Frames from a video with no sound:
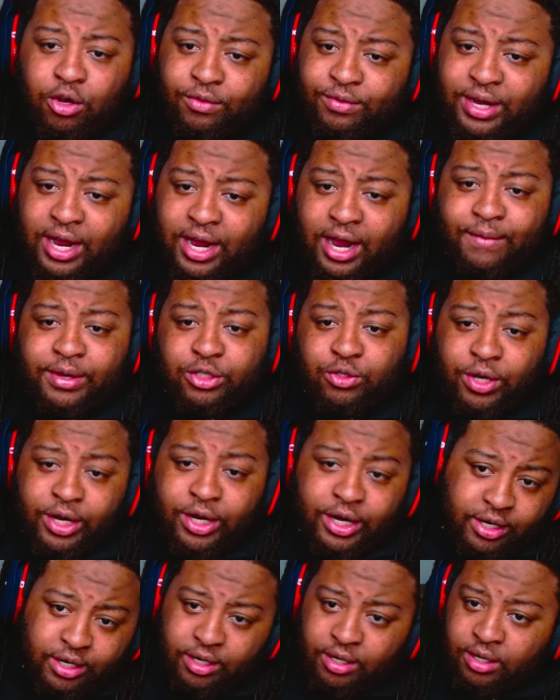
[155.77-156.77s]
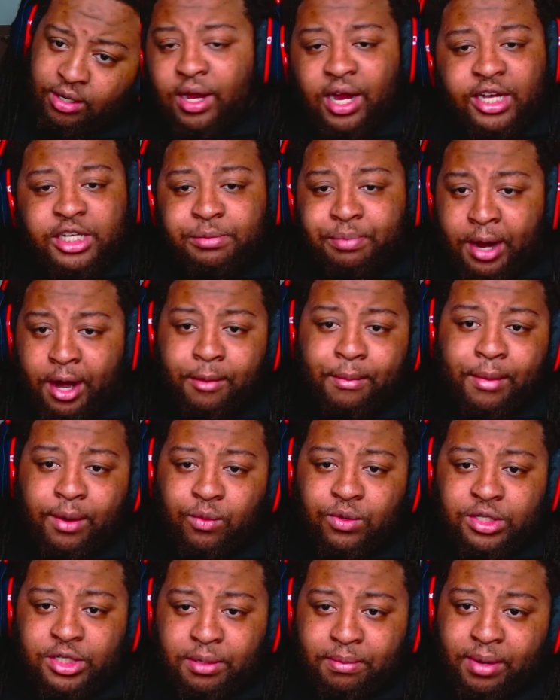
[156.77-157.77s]
or if y'all even trying to experiment
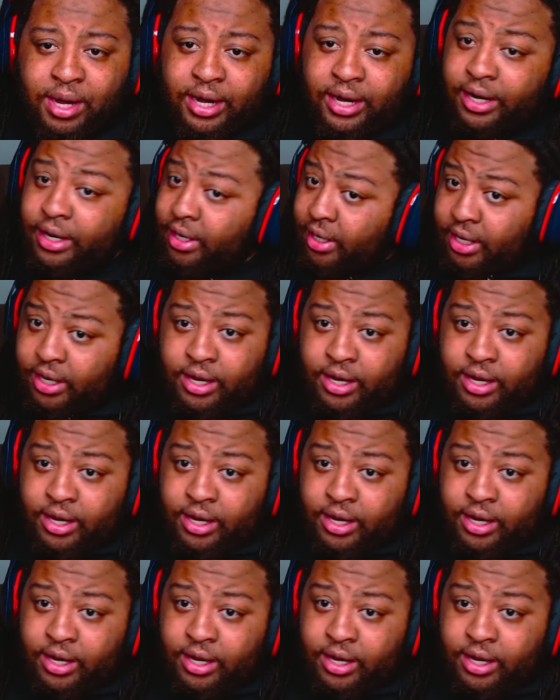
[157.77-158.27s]
with somebody,